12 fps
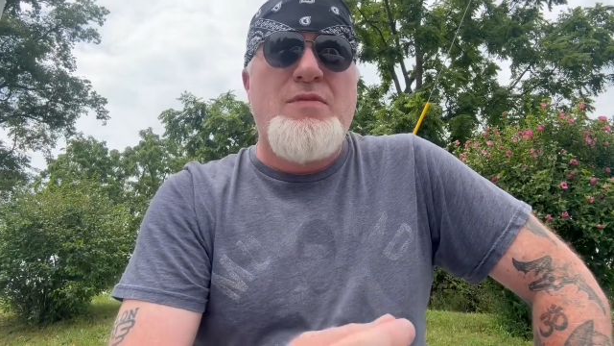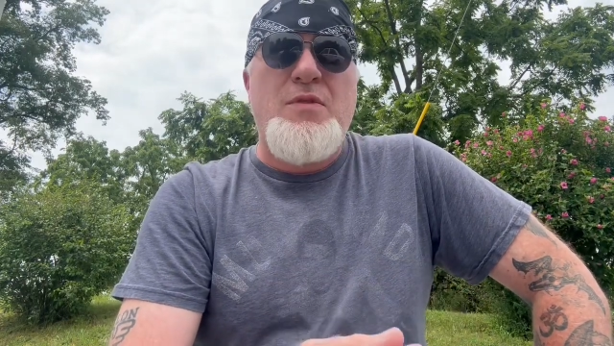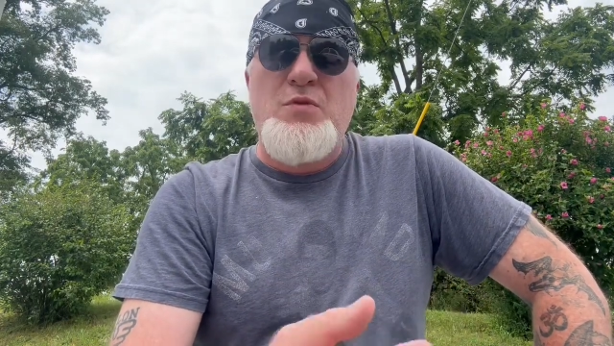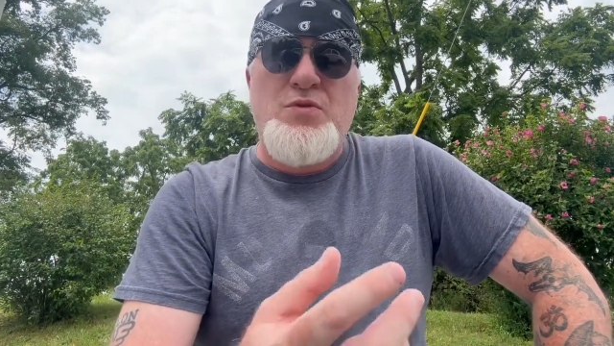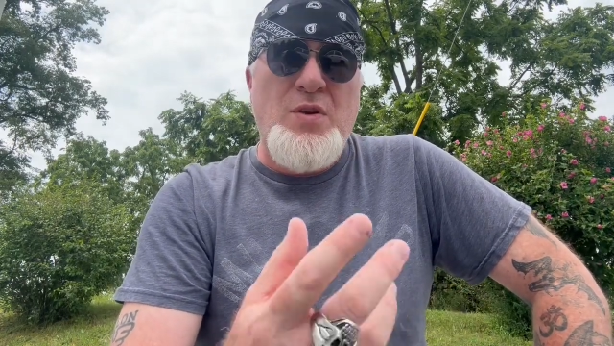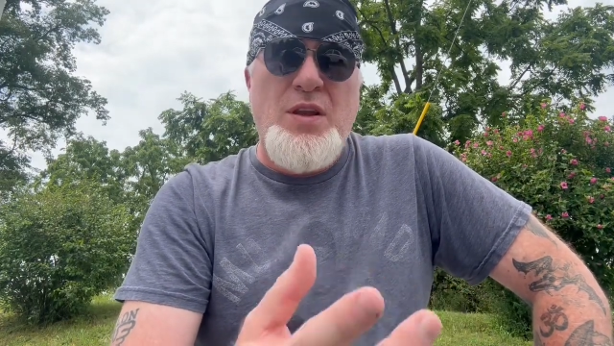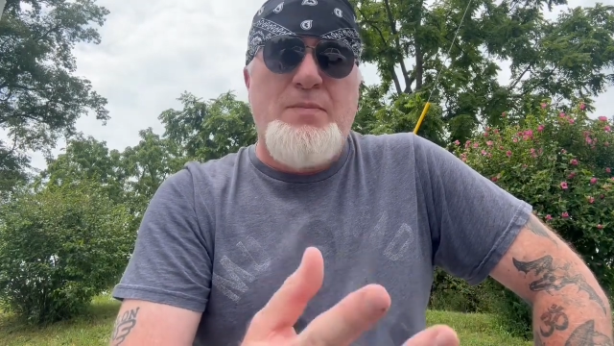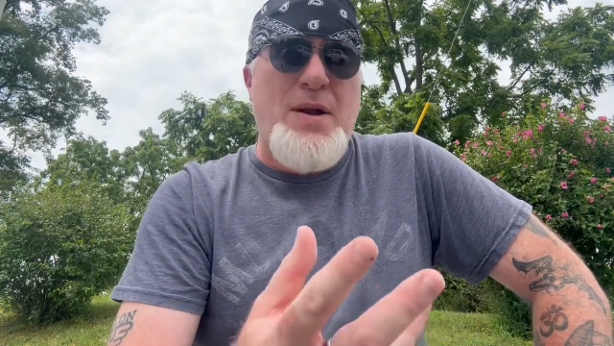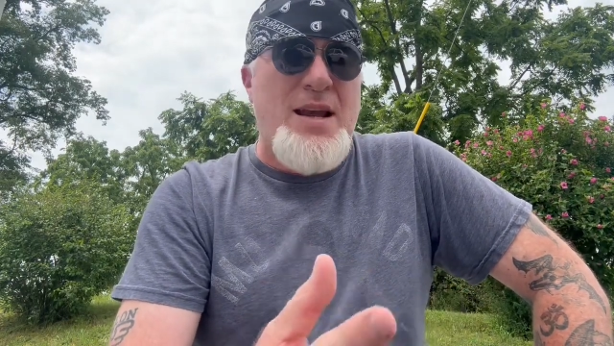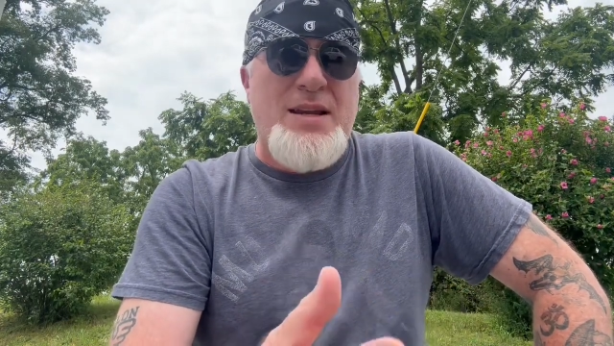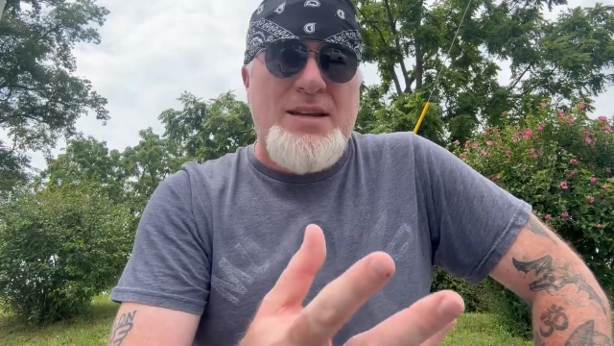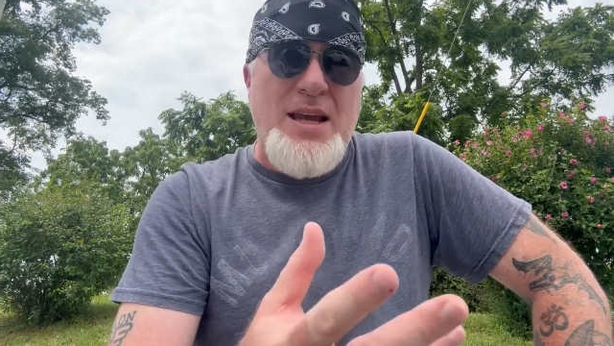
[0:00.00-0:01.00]
if he was really
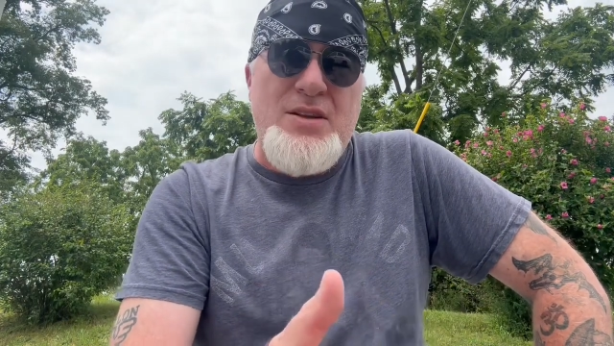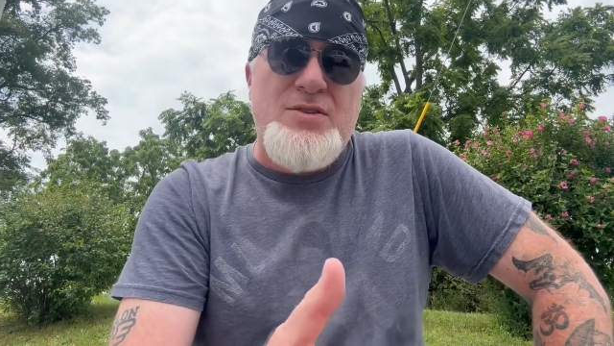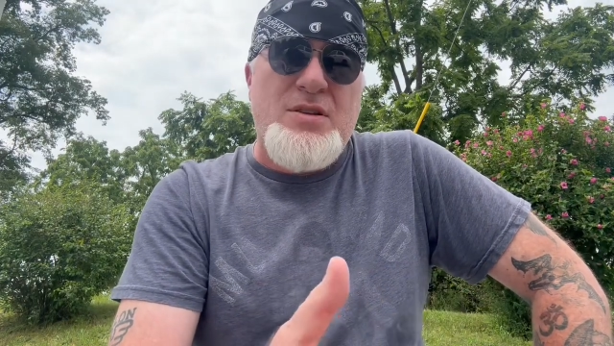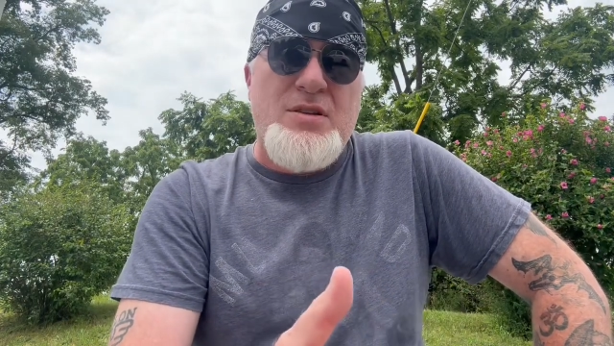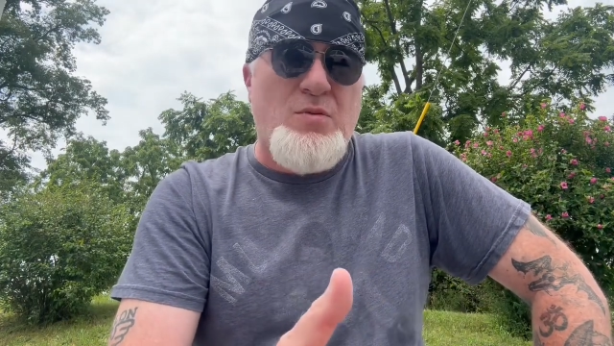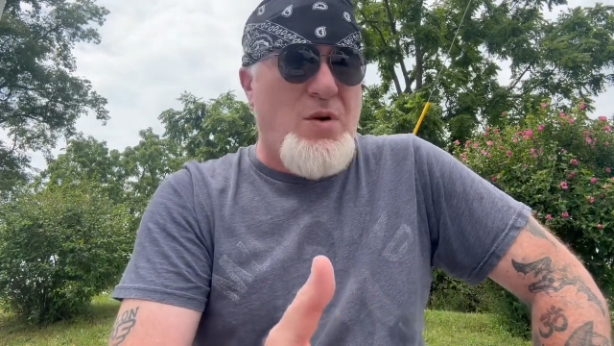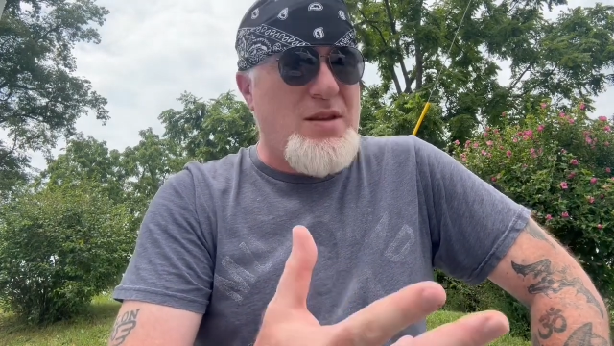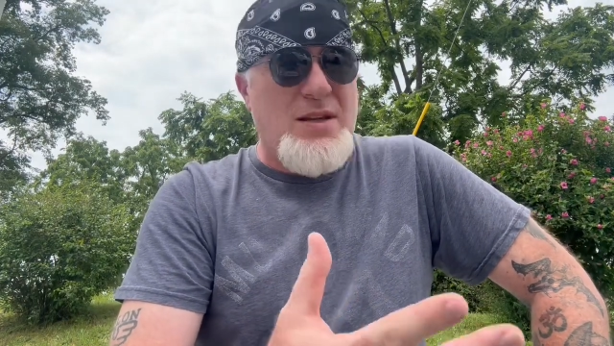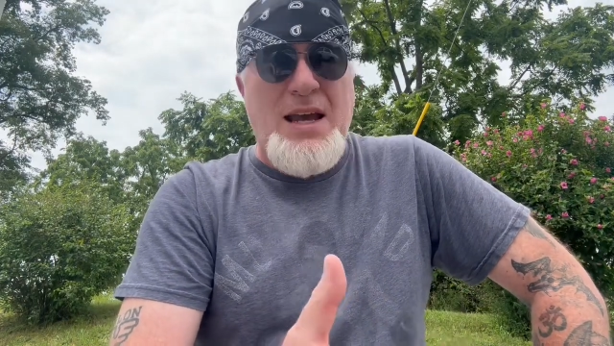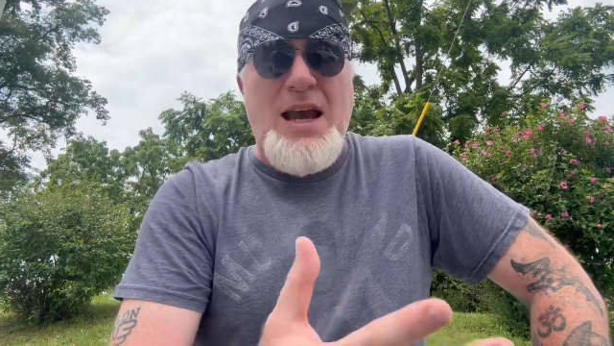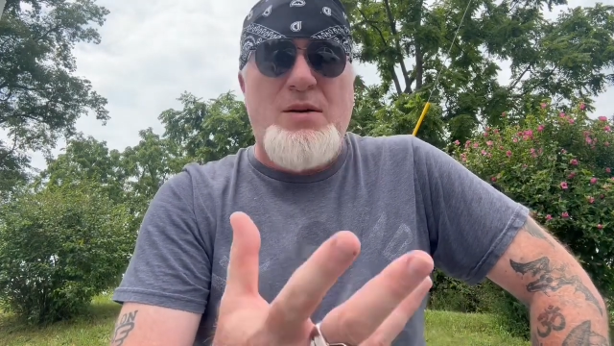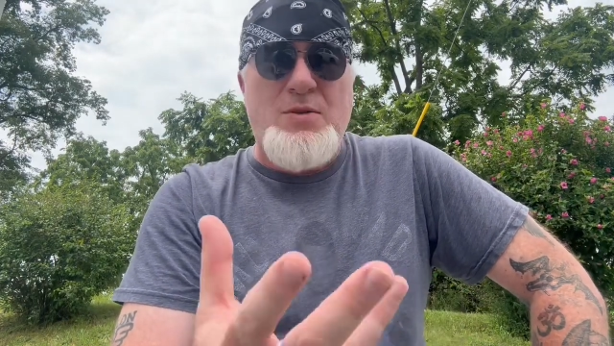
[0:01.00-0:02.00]
paying attention to what
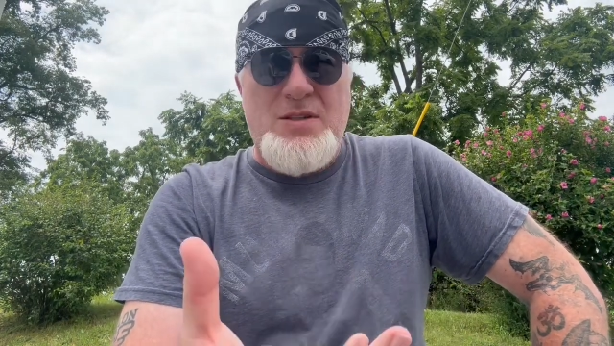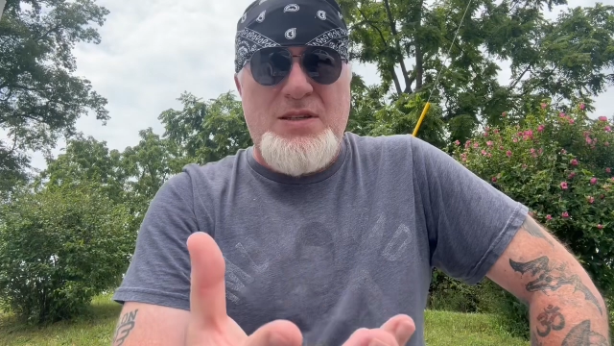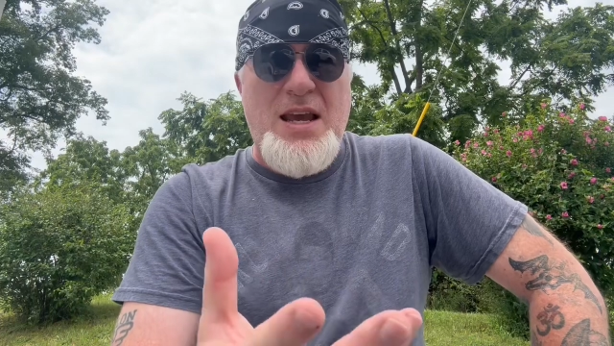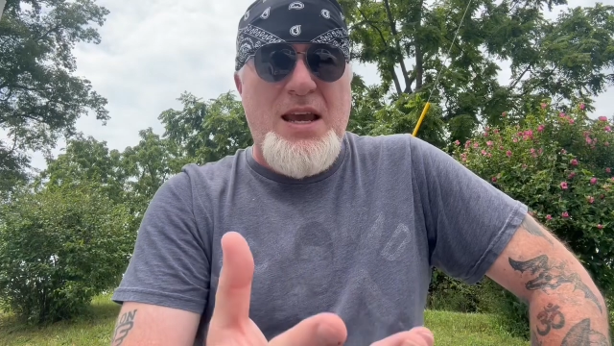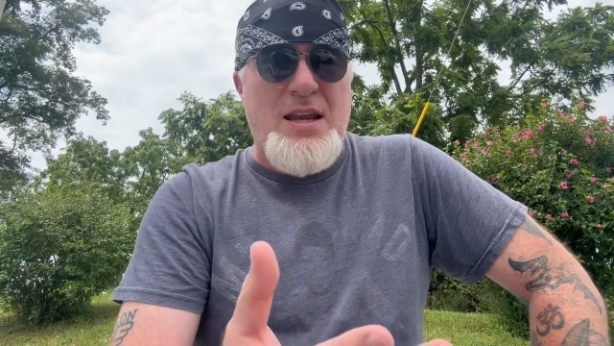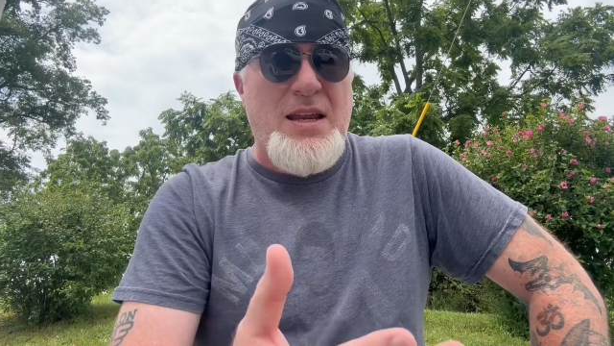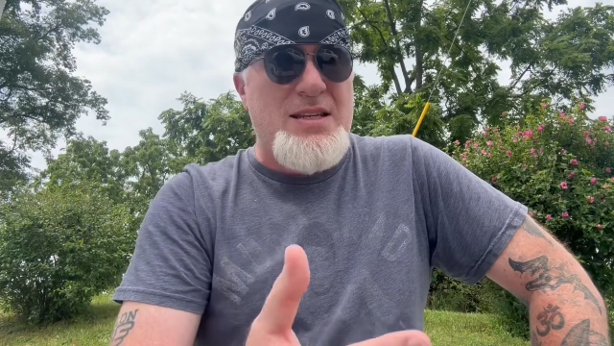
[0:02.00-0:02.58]
the guy was saying,